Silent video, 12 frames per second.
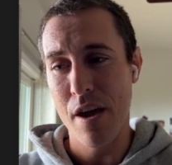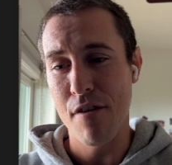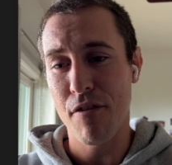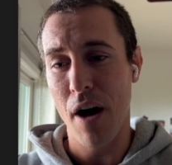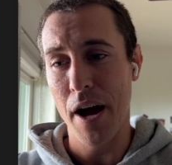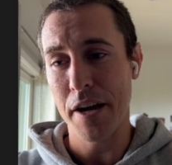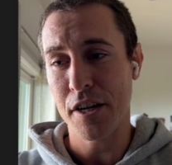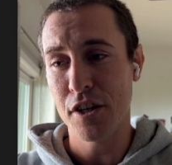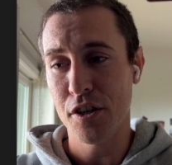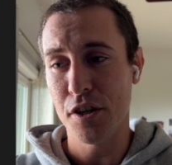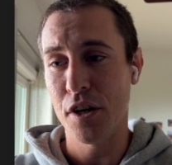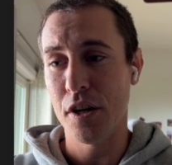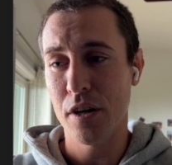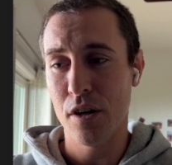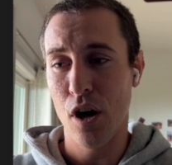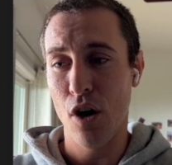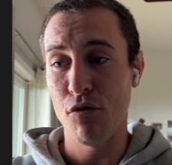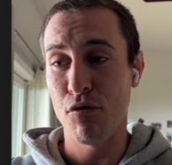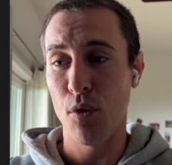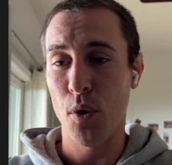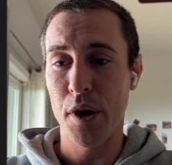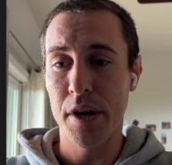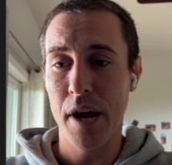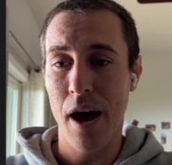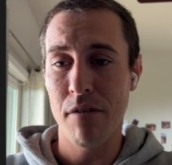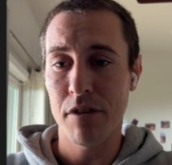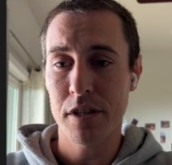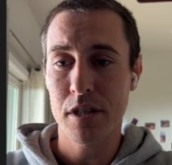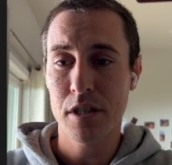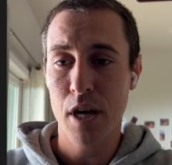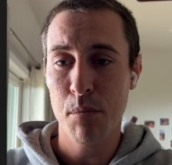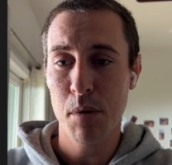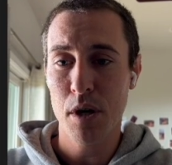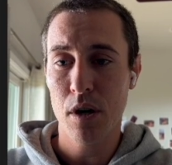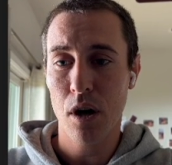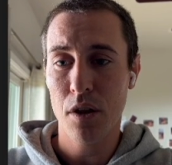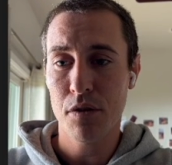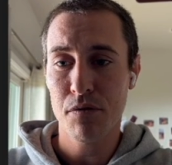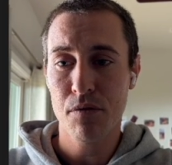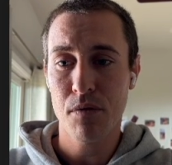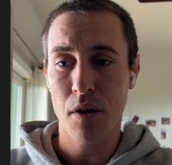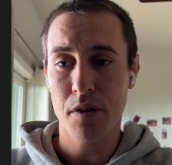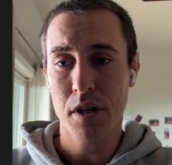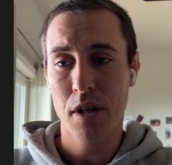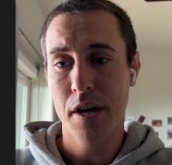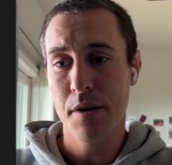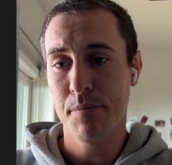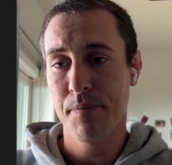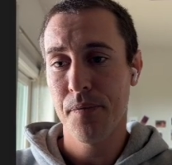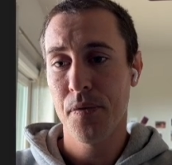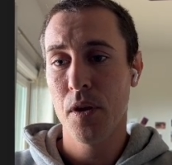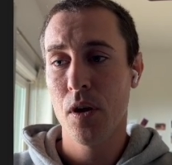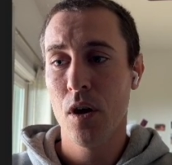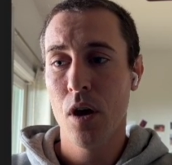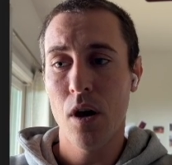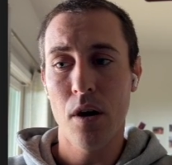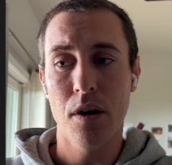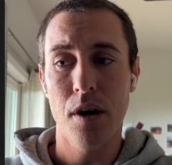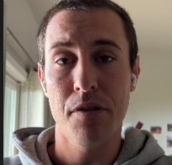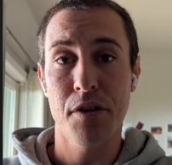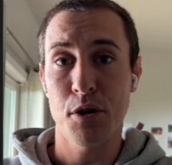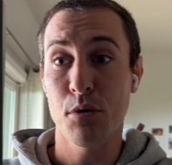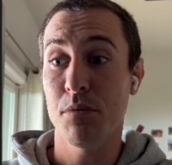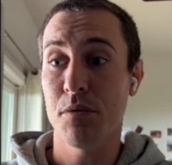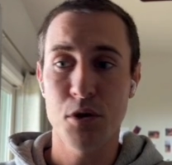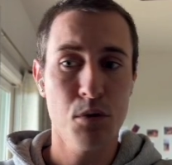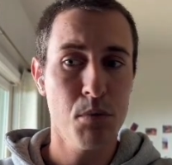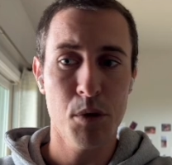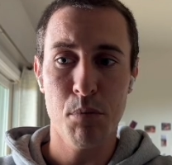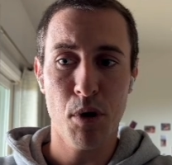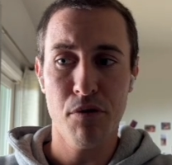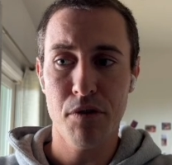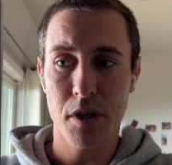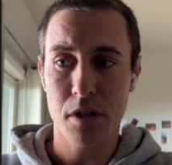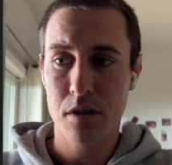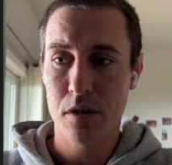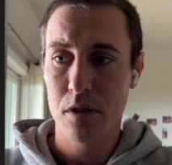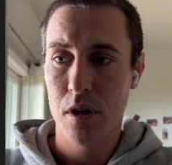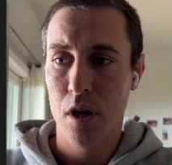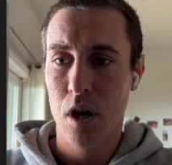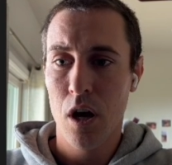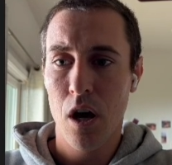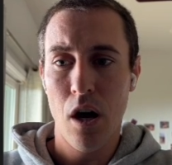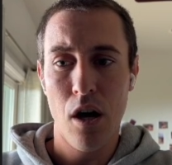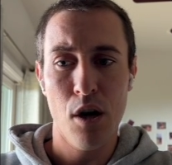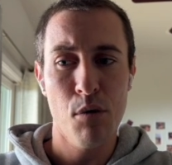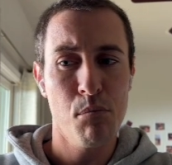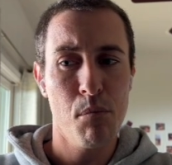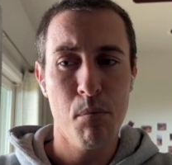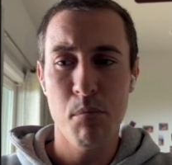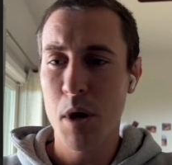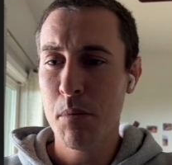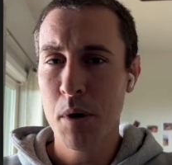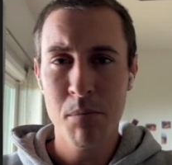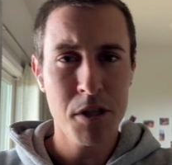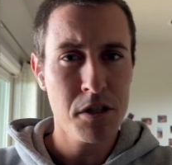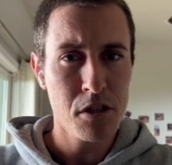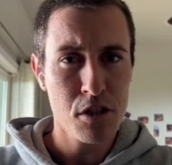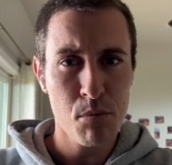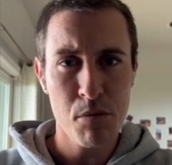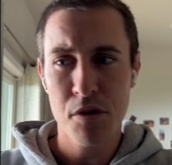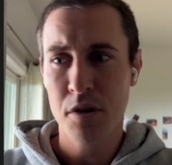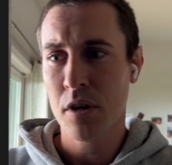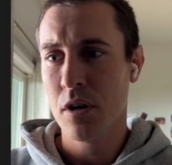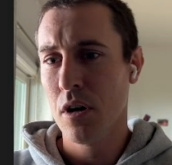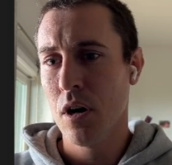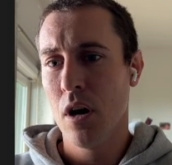If I could avoid having to type it on the client, I think this would be perfect. Maybe I'm missing something.